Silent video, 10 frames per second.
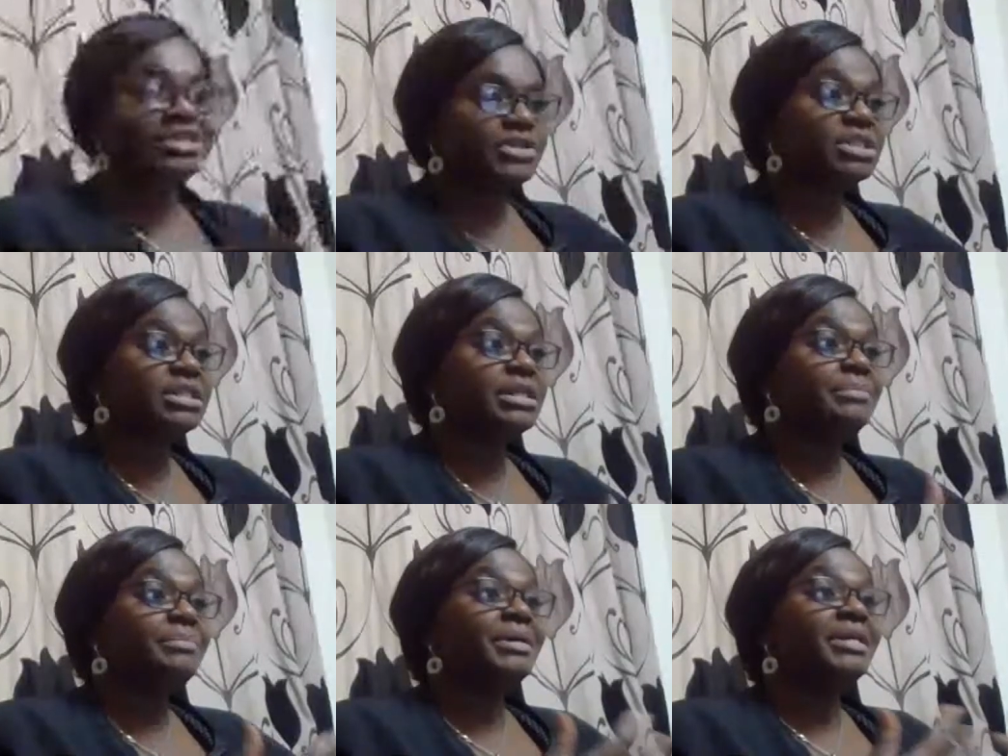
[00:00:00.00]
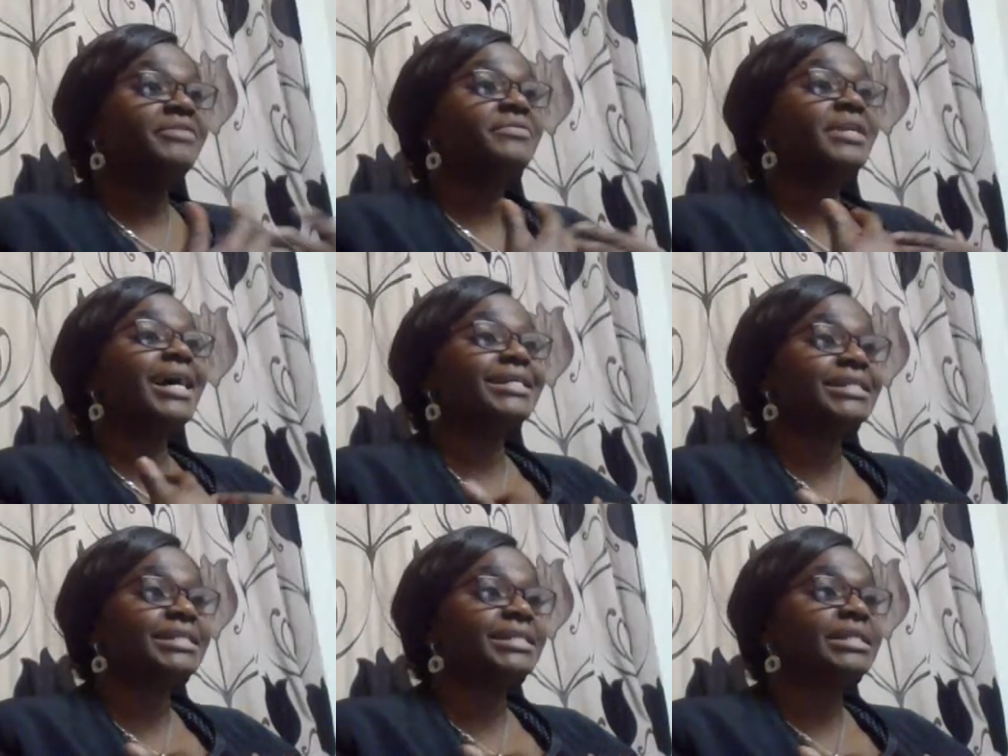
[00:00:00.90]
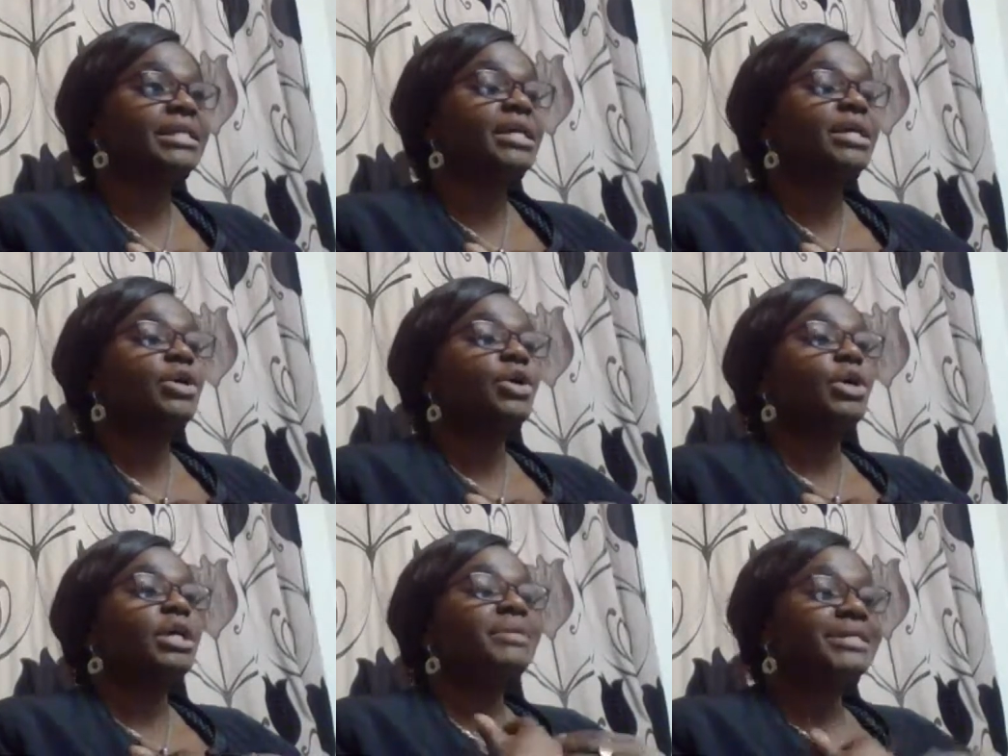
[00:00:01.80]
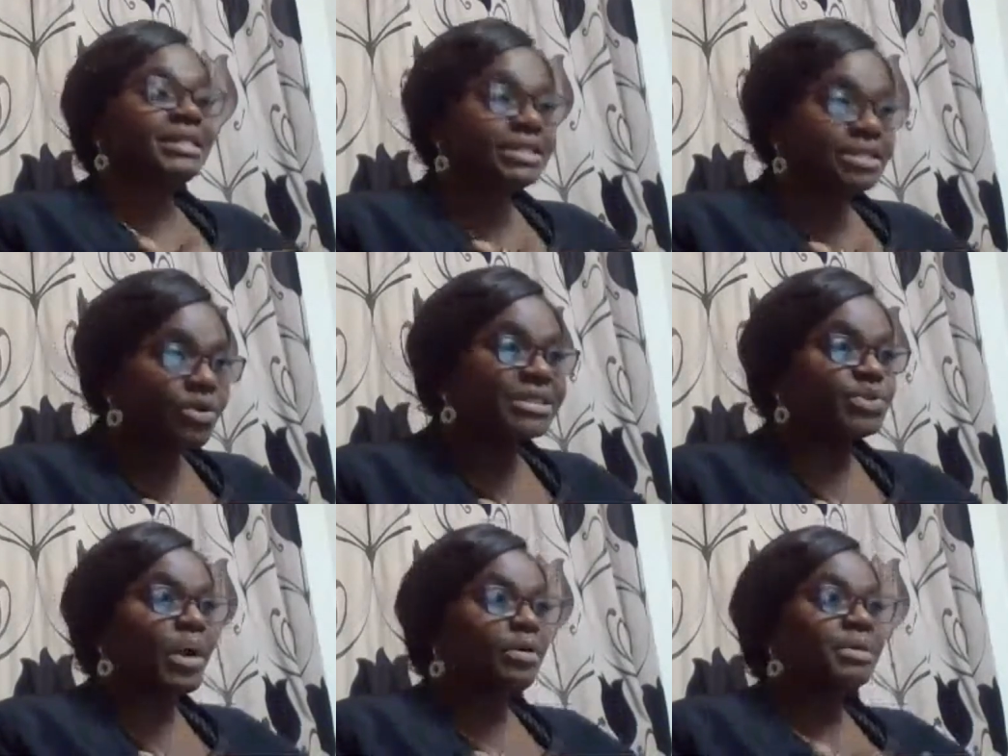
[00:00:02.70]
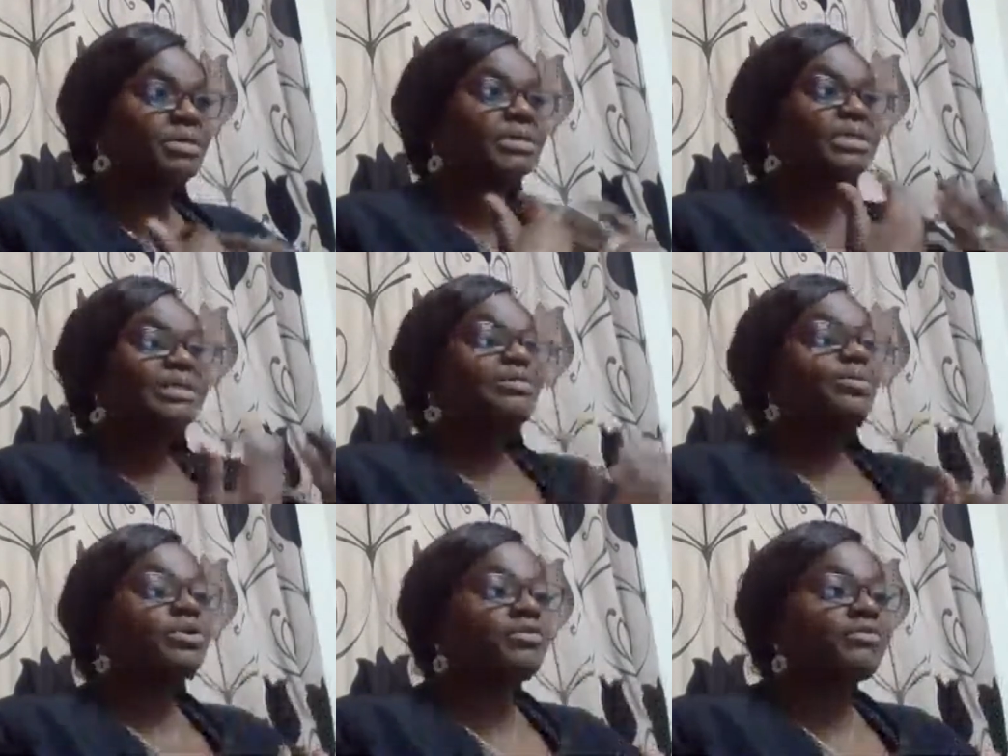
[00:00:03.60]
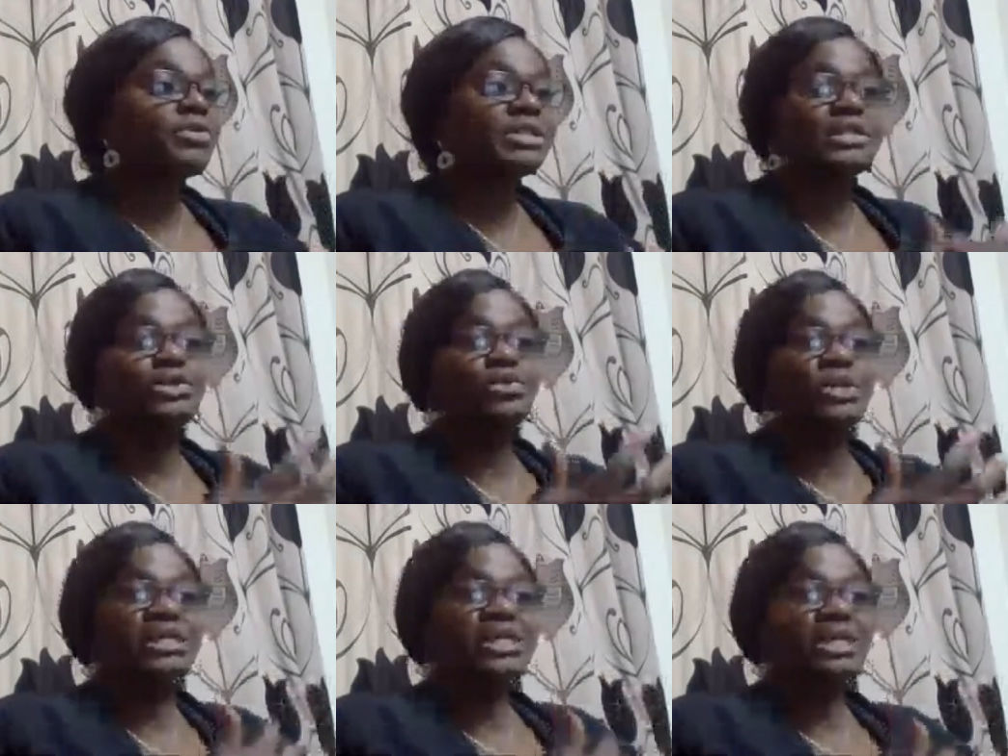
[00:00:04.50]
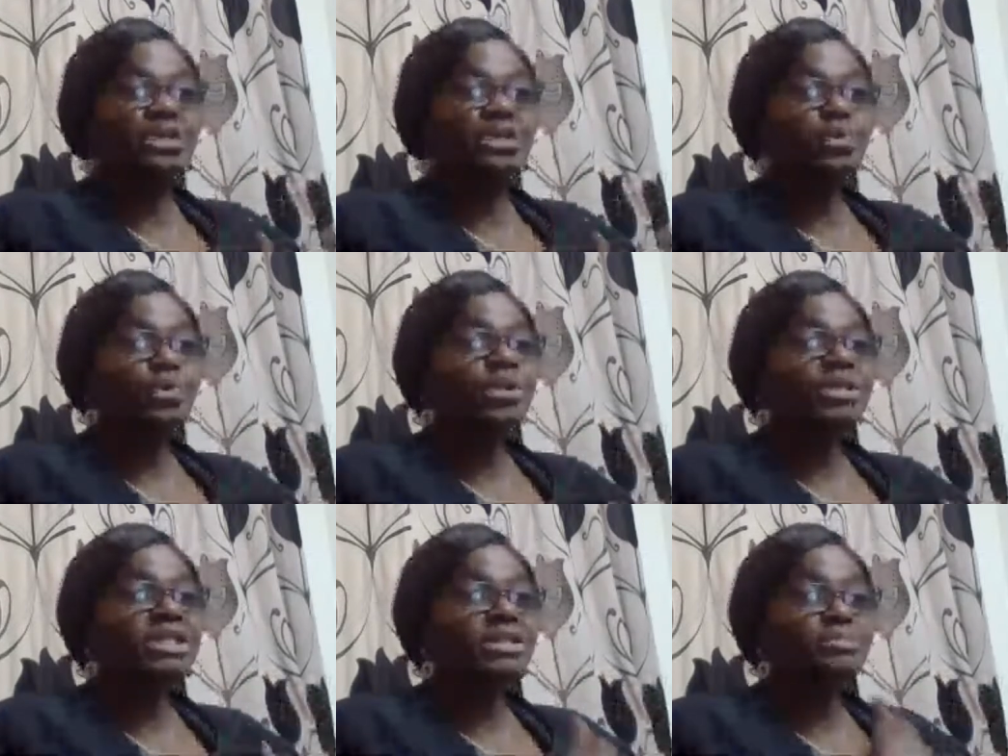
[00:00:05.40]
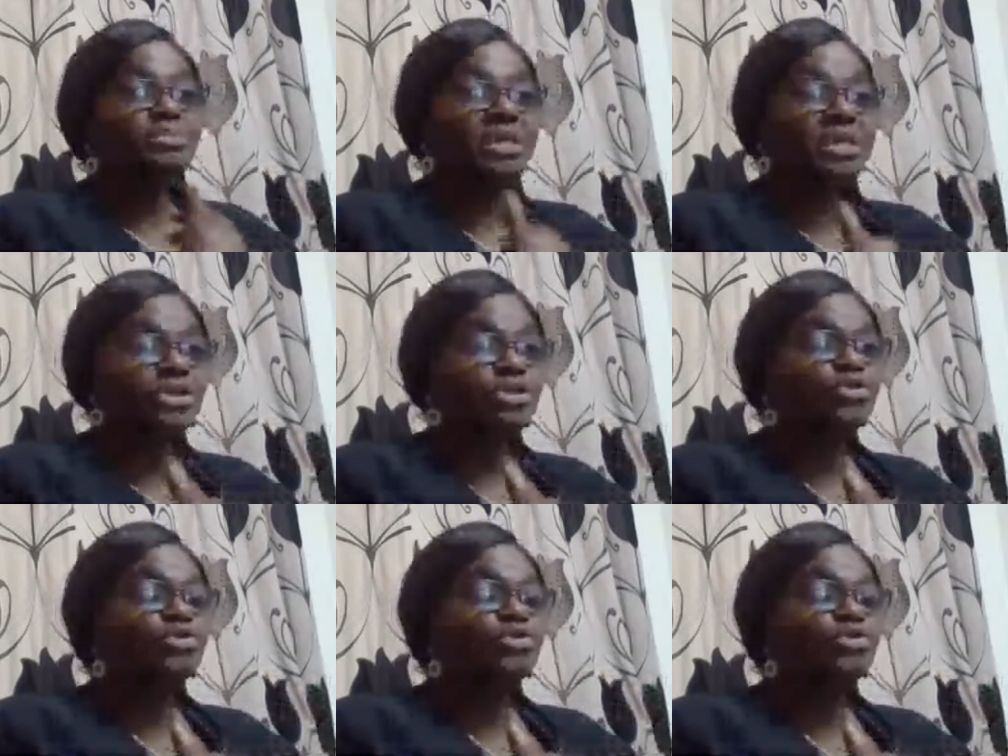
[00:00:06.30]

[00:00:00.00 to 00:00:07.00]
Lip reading: Jesus' name, even as He blesses us as well, because this, the word of God, the two-edged sword is piercing through my heart, is